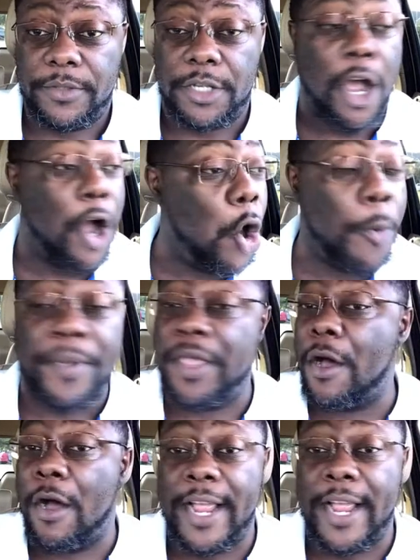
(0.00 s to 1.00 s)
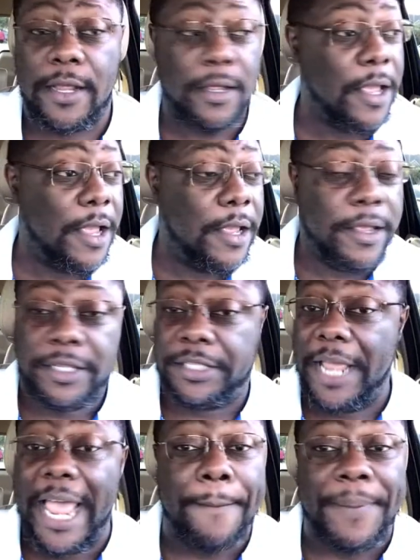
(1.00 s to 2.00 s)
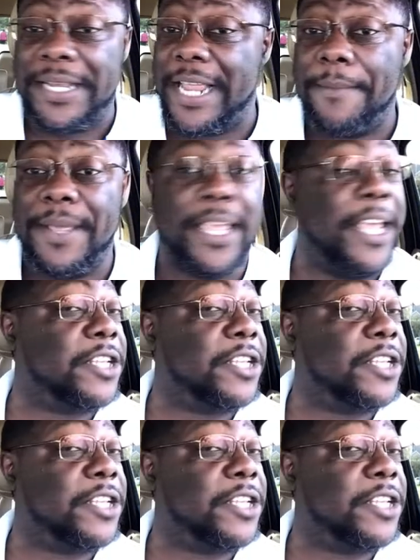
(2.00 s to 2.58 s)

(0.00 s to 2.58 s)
The opioid epidemic